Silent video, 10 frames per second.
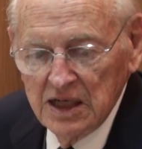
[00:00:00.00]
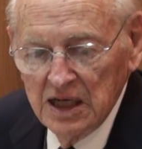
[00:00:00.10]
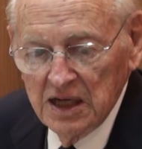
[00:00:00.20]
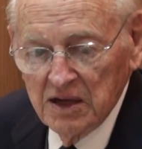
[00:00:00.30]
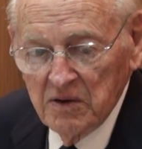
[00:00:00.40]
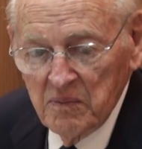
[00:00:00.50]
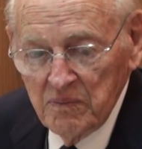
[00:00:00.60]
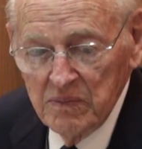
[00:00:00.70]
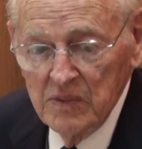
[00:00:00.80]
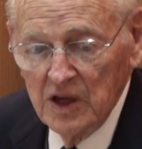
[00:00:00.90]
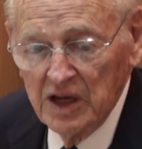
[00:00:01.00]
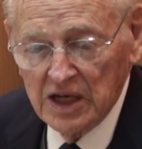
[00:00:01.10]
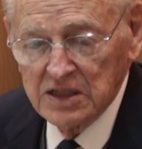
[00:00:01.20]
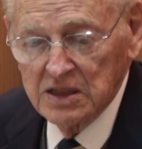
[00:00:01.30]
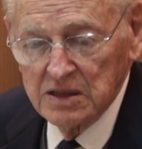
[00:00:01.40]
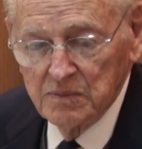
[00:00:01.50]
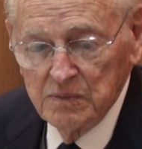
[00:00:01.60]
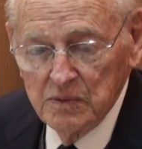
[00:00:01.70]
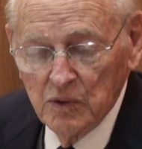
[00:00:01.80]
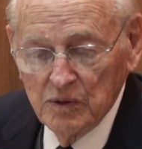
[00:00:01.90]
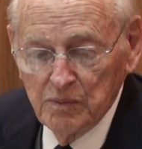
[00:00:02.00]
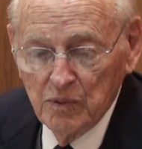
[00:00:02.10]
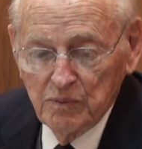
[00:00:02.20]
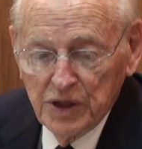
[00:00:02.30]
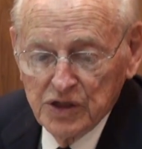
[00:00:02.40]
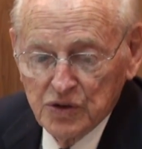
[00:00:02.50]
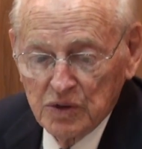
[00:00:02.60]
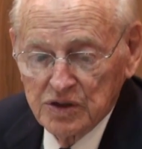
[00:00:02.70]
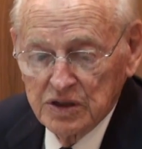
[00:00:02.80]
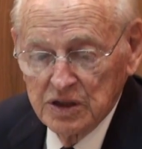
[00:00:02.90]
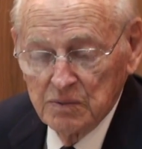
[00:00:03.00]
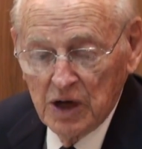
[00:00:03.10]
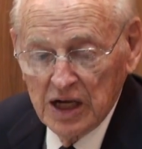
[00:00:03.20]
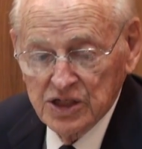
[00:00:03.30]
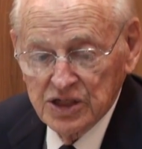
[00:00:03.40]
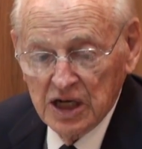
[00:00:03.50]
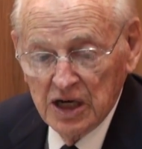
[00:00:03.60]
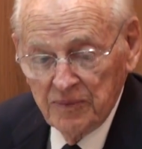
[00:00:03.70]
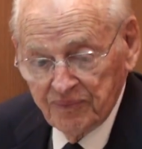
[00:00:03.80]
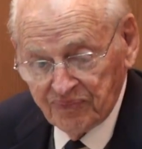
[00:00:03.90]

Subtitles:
on it. And the next piece was the Bronze Star,